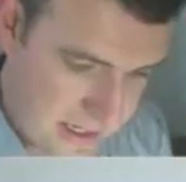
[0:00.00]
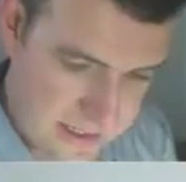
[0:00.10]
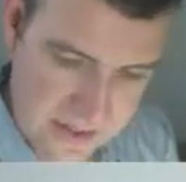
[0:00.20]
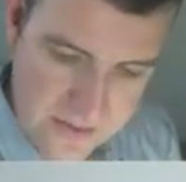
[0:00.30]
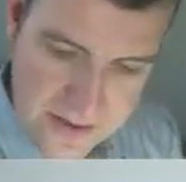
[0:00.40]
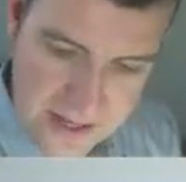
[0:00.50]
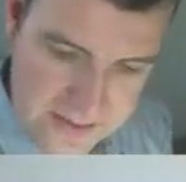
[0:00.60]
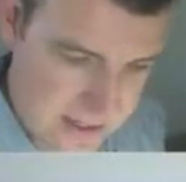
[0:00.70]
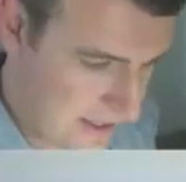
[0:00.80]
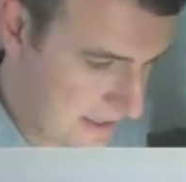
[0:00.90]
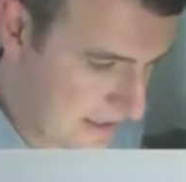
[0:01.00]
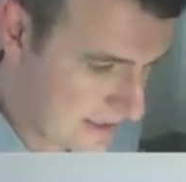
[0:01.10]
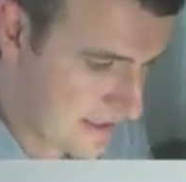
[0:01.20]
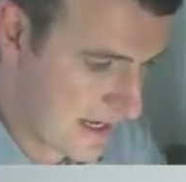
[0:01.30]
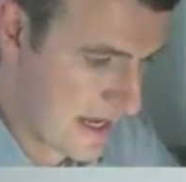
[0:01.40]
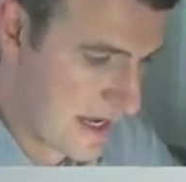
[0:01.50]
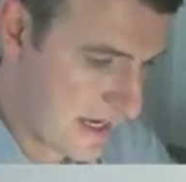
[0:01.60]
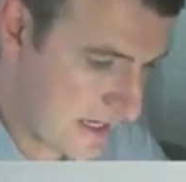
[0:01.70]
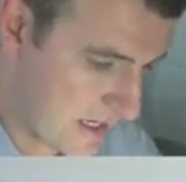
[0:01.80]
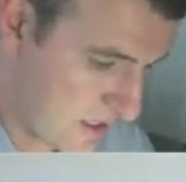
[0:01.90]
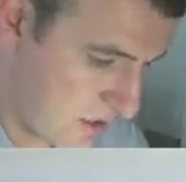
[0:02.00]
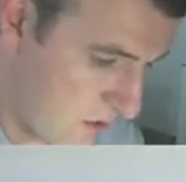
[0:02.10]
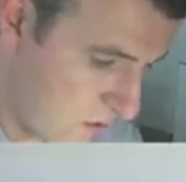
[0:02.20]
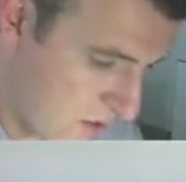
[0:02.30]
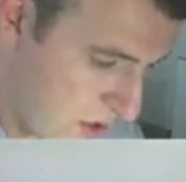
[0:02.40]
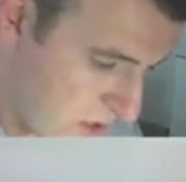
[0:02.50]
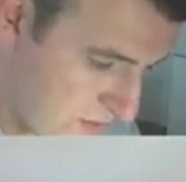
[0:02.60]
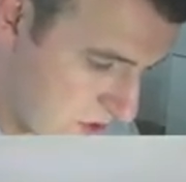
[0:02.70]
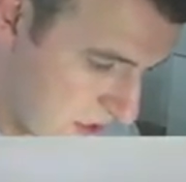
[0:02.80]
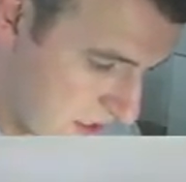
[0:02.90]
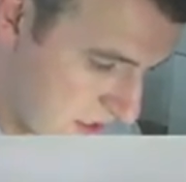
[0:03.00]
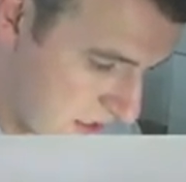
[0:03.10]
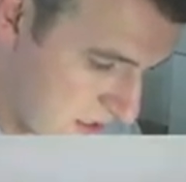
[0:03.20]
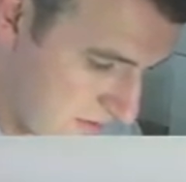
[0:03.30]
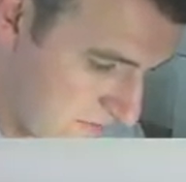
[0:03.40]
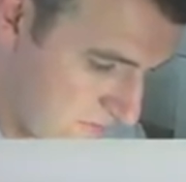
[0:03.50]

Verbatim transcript: Now there, there is a non-homogeneous